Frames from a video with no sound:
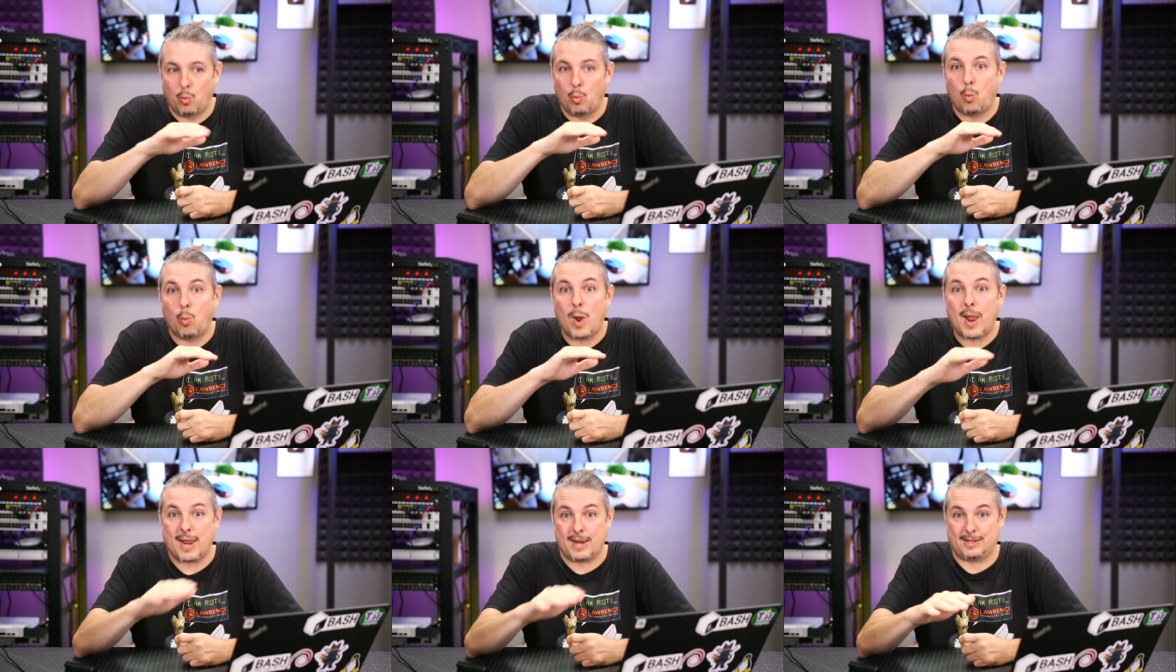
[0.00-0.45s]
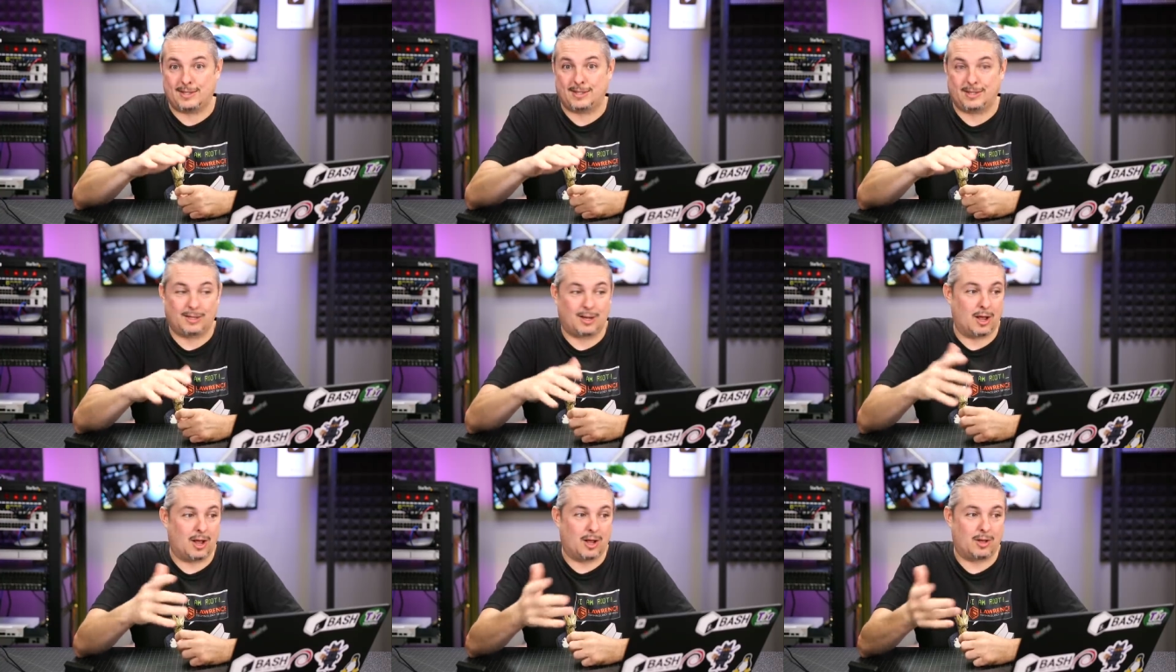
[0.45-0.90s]
Wait.
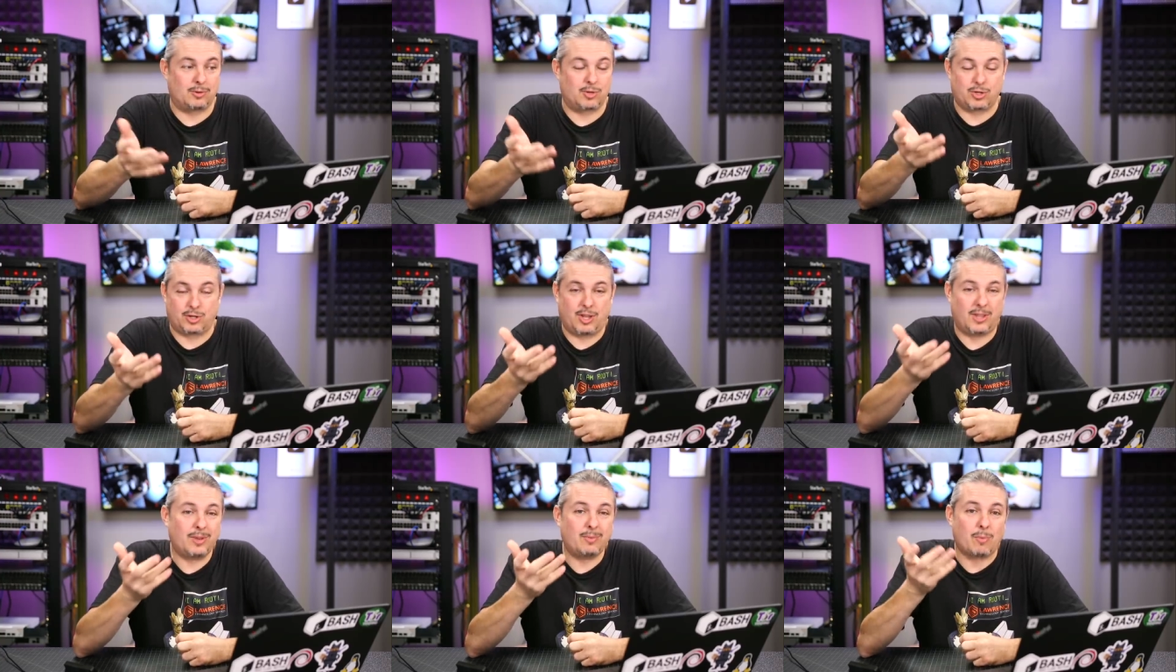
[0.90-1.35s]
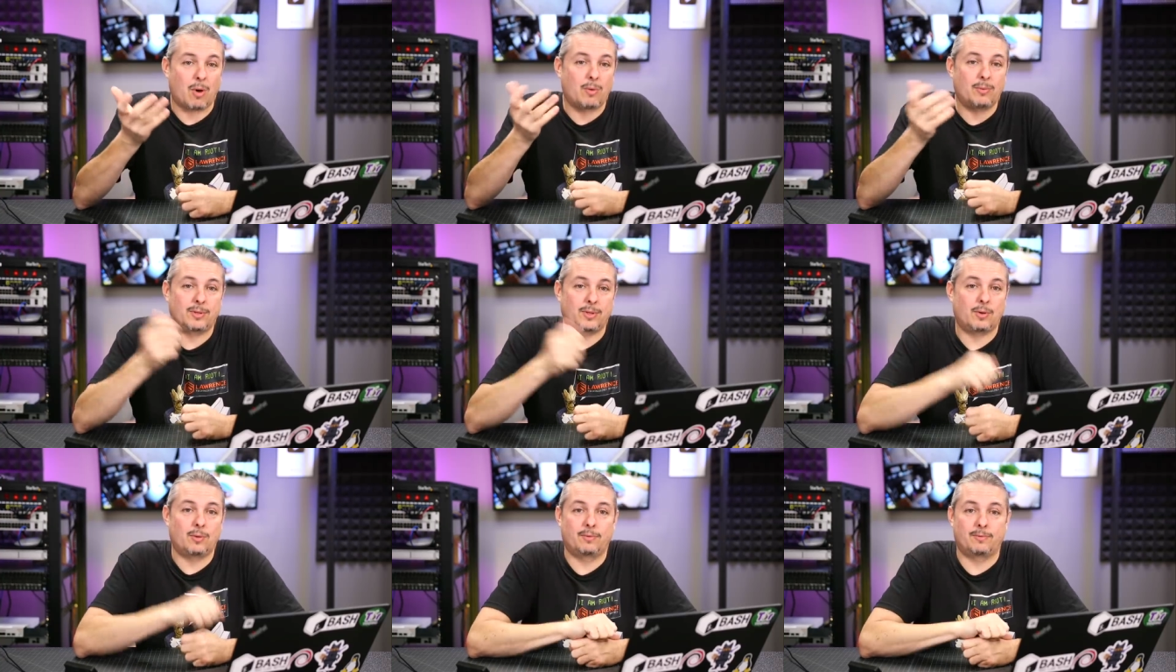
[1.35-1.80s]
There's nothing wrong
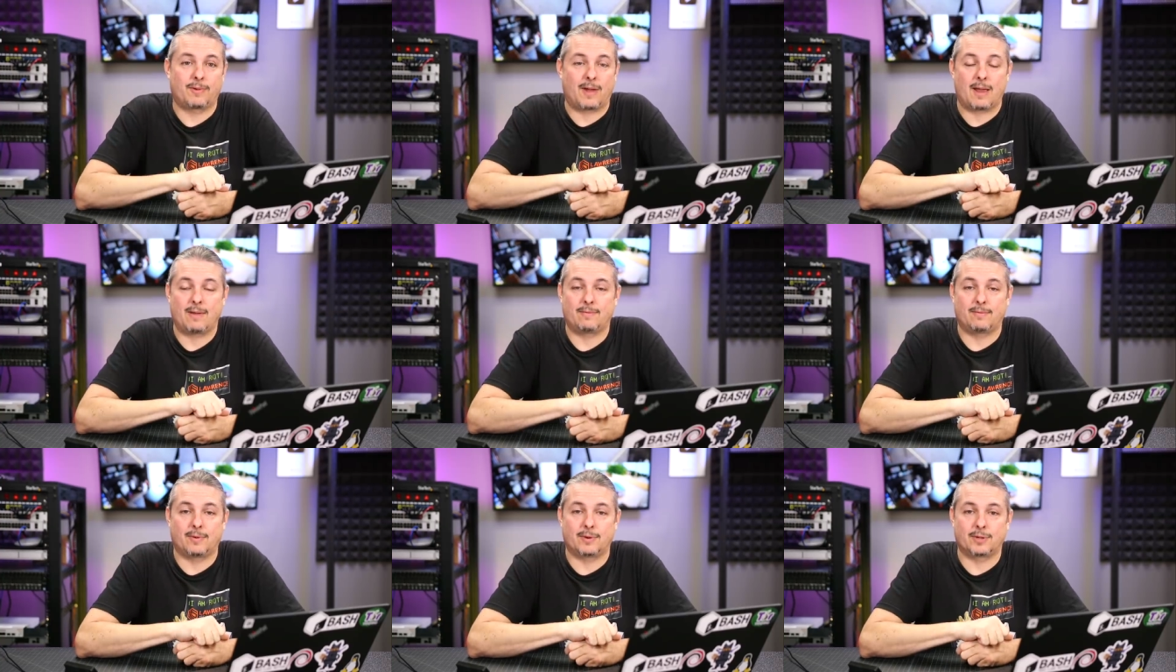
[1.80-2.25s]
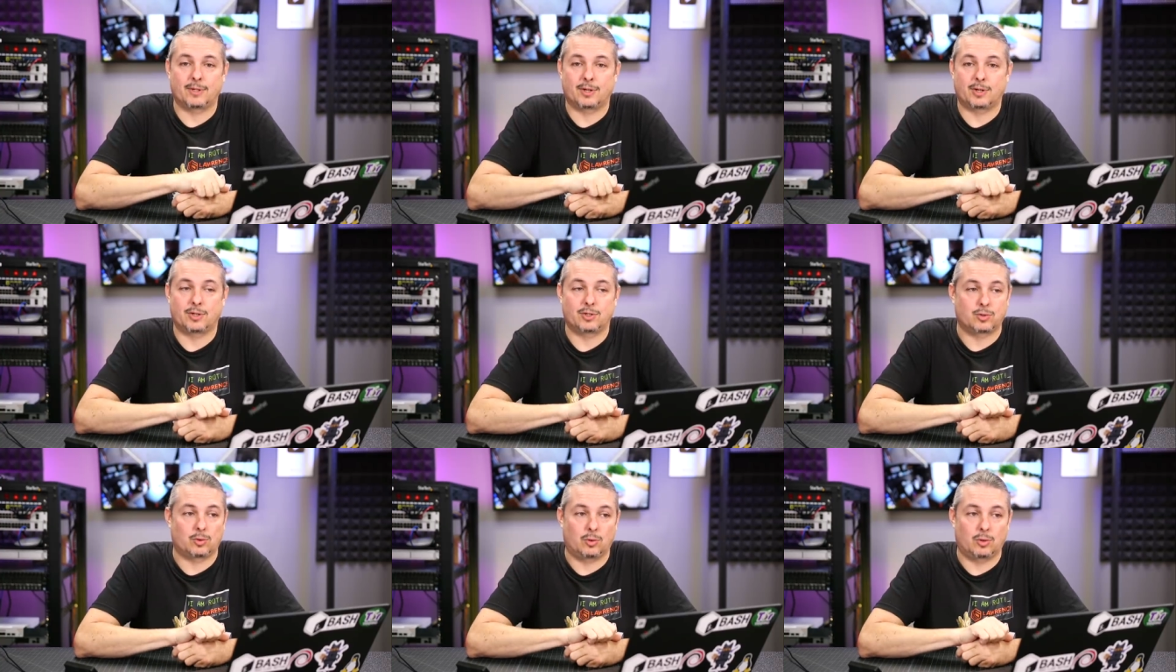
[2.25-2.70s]
with the old 5 version
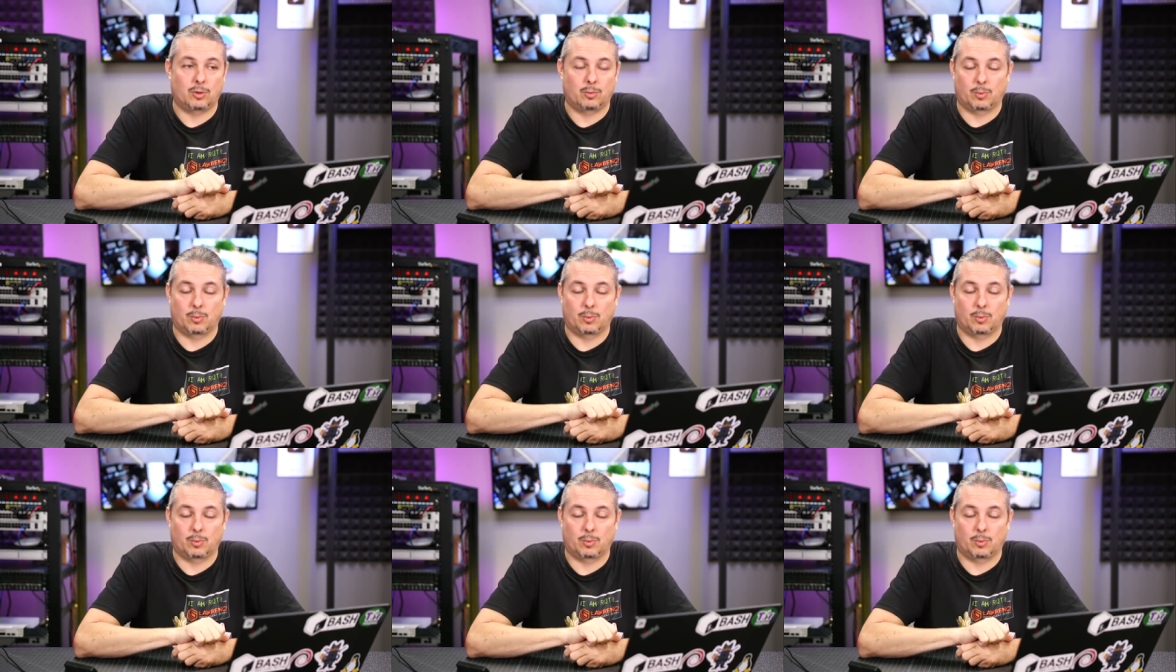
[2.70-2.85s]
controller.